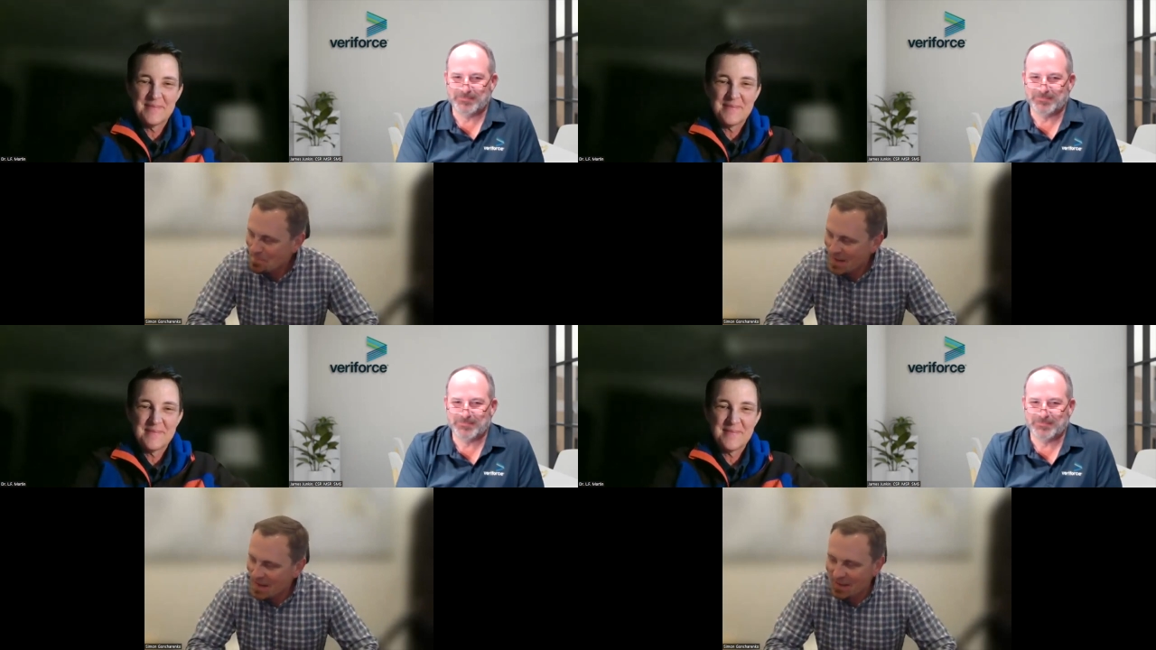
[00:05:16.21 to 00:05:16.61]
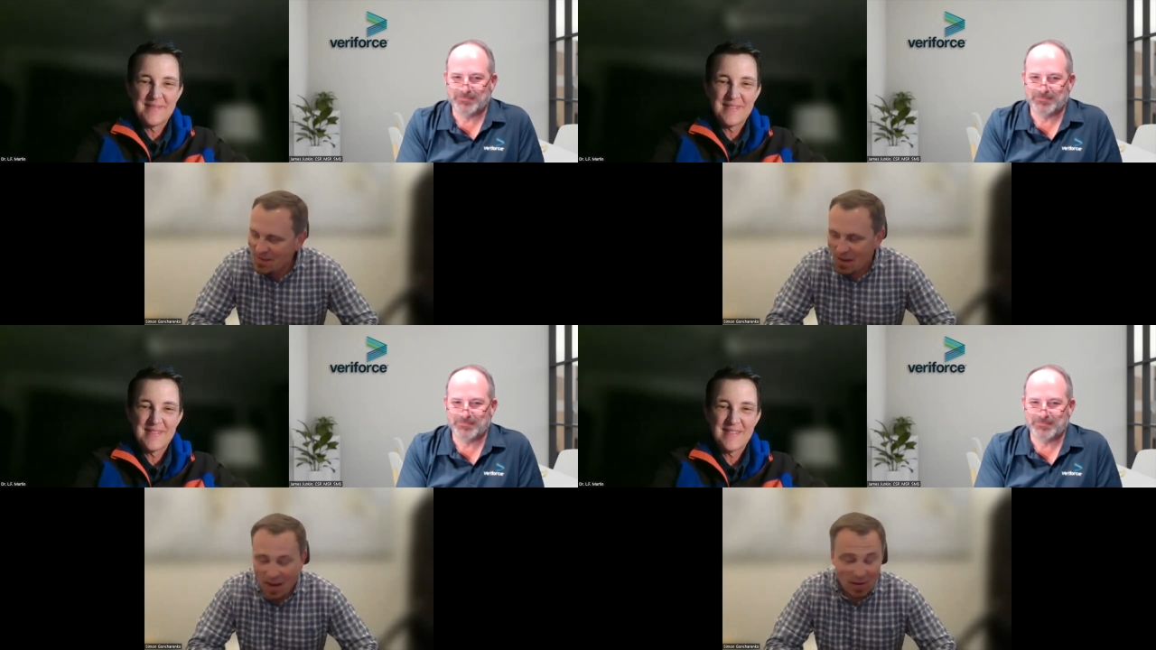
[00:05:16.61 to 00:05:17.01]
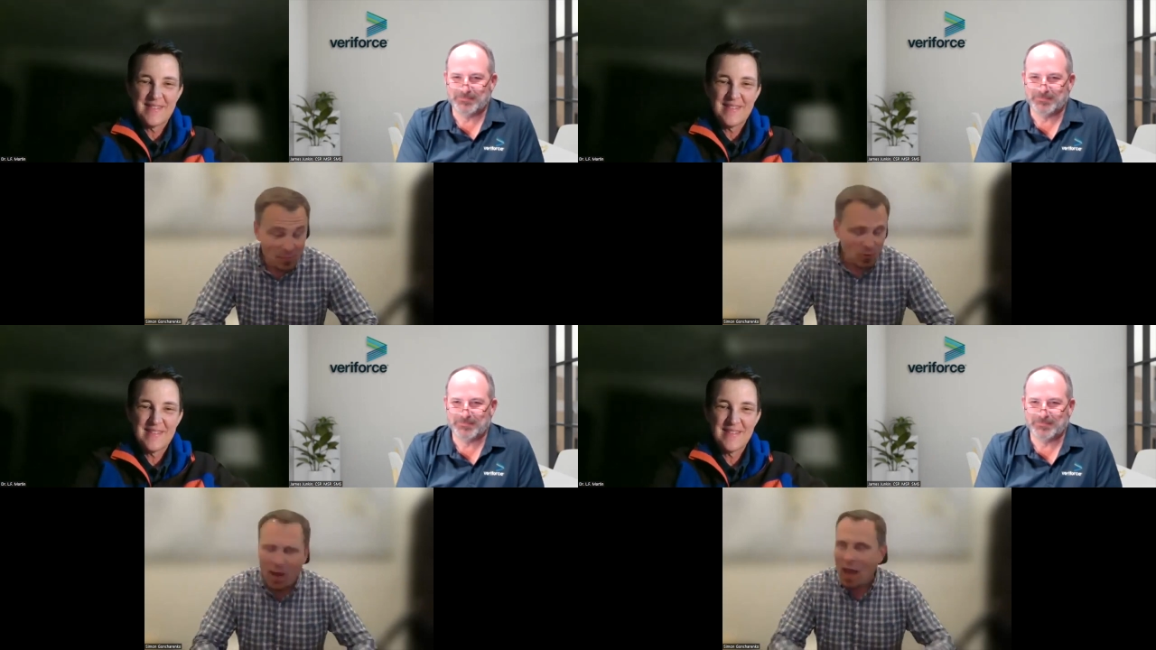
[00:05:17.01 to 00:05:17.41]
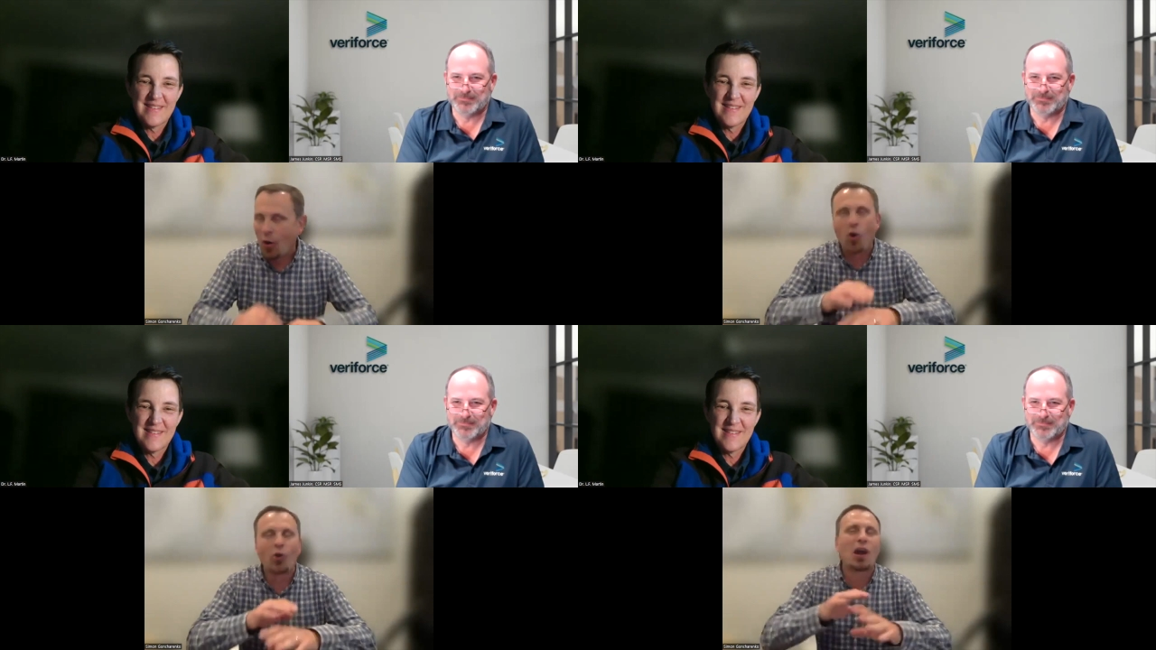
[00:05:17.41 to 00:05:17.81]
Speaker 1: and and I mean we had
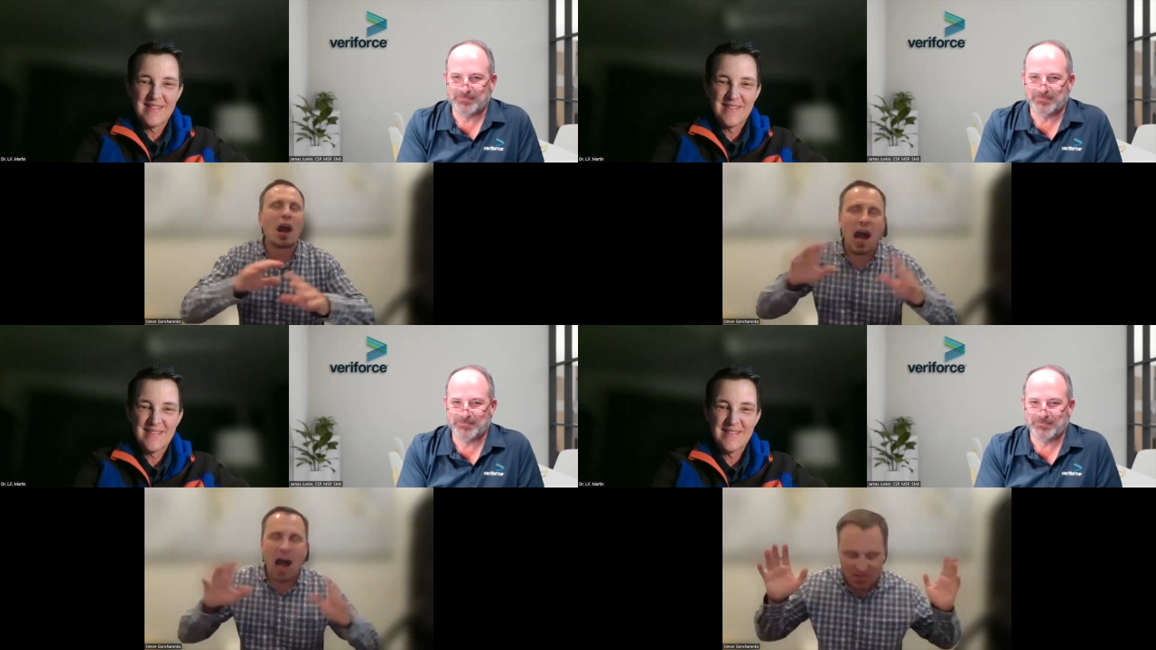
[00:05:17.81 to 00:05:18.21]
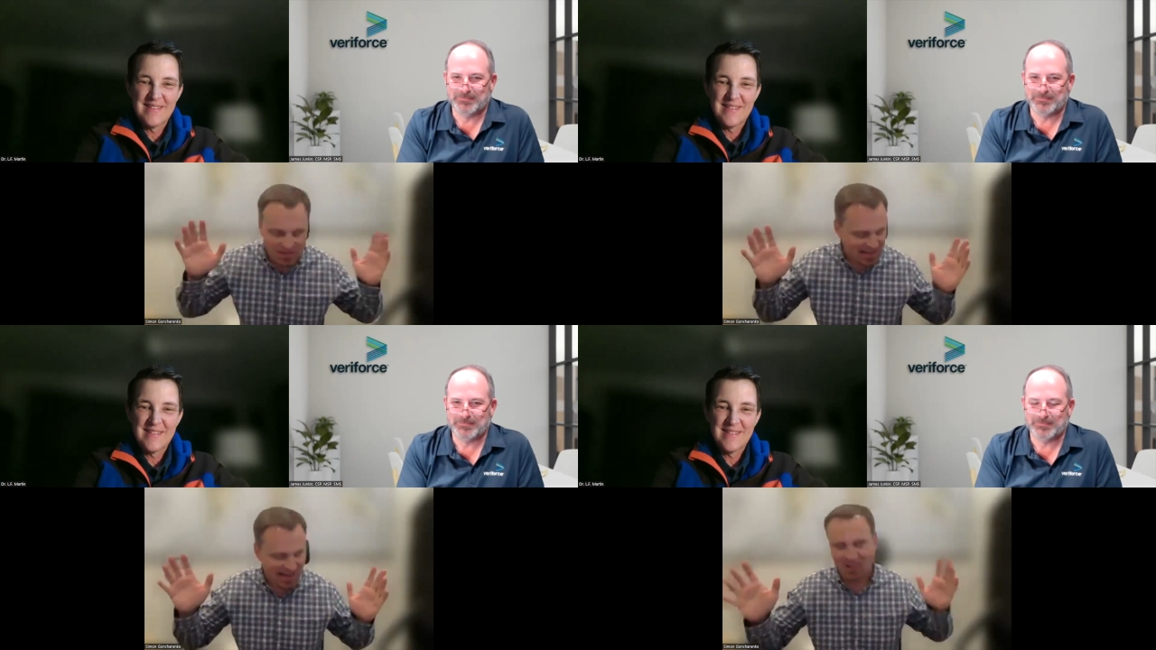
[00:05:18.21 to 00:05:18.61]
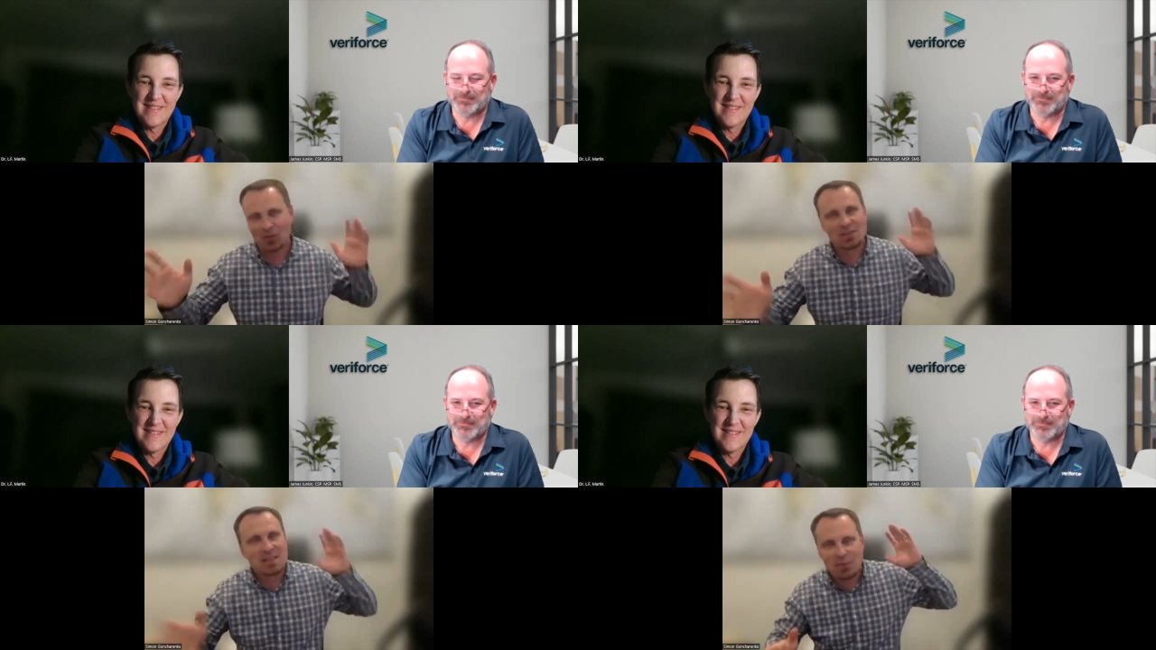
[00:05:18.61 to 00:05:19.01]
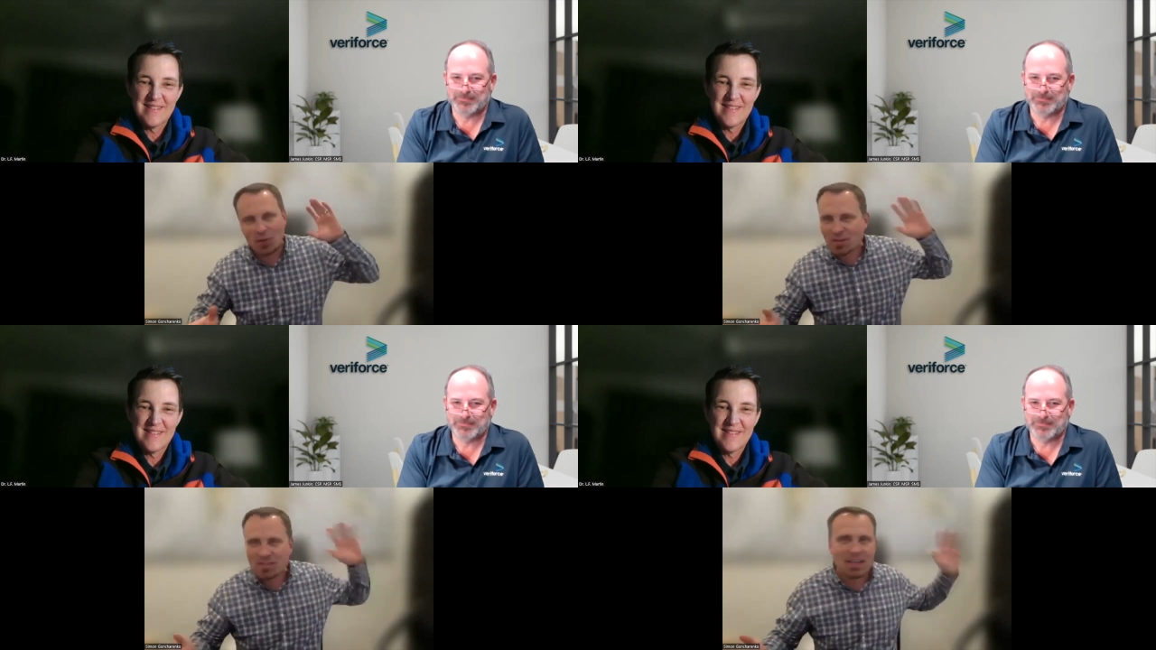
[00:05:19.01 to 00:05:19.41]
all kinds of technical
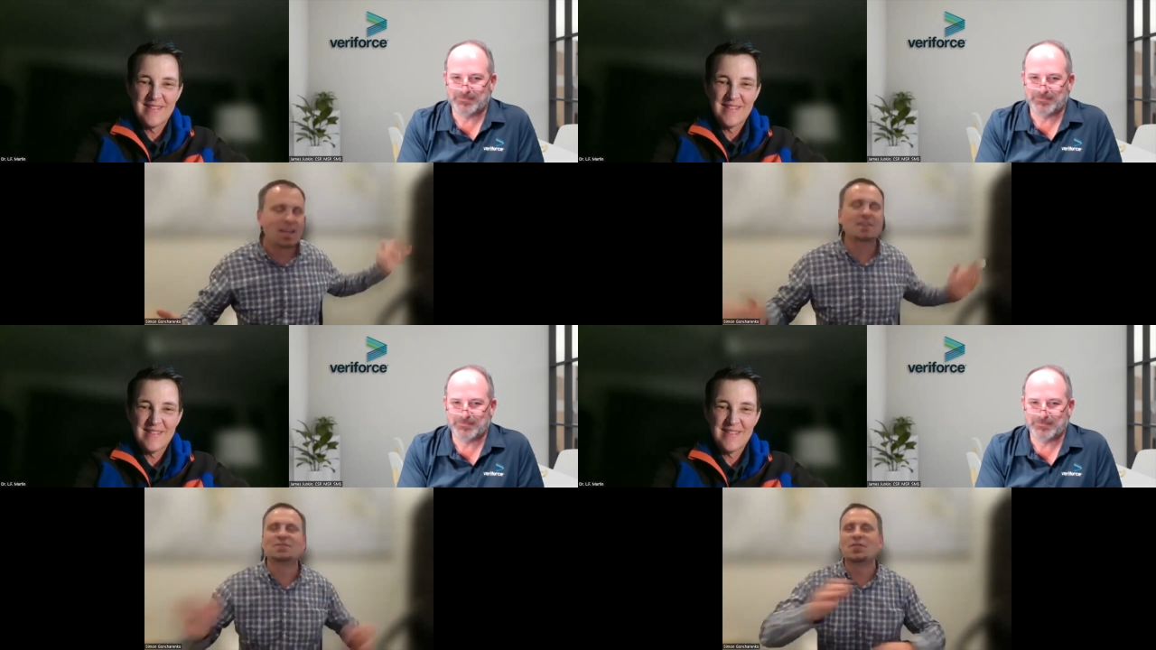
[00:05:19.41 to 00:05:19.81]
difficulties,